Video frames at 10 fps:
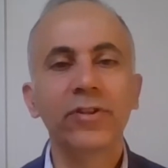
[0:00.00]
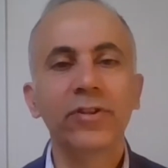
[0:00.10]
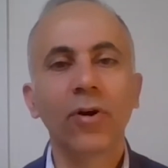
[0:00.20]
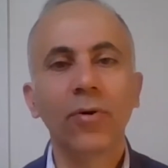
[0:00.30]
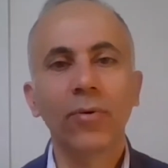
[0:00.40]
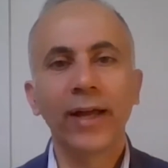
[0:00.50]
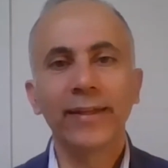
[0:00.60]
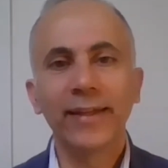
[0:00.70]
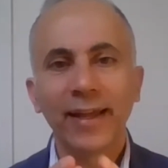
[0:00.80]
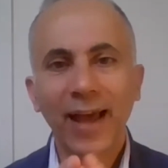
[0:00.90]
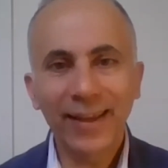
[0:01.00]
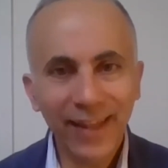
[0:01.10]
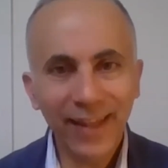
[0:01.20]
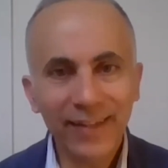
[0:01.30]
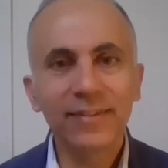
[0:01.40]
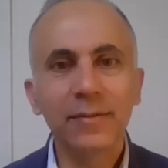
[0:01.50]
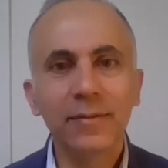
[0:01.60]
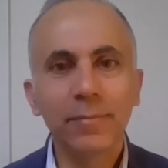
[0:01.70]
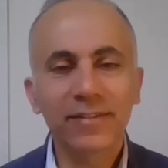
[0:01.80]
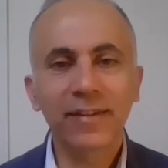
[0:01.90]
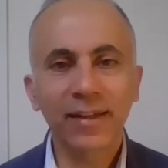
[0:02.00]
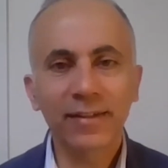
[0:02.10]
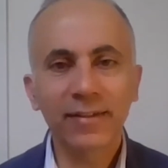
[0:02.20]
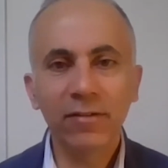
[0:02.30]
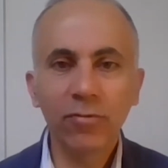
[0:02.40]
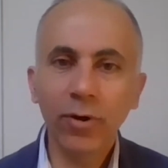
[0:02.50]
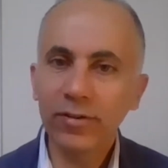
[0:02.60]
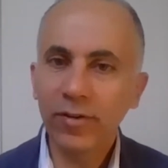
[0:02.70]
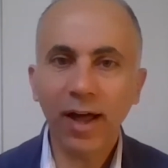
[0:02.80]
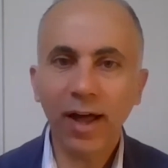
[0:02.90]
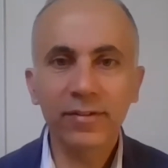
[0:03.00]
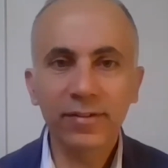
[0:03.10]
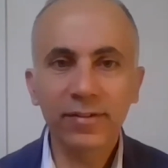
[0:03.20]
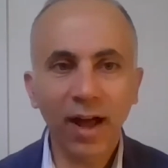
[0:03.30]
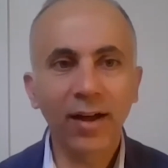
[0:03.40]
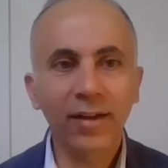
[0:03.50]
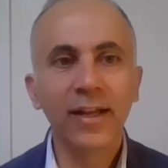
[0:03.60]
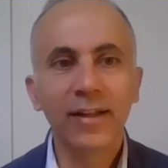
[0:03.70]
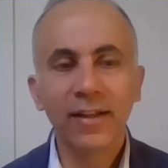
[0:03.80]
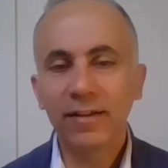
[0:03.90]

you know, an uh, identity-based narrative where the others are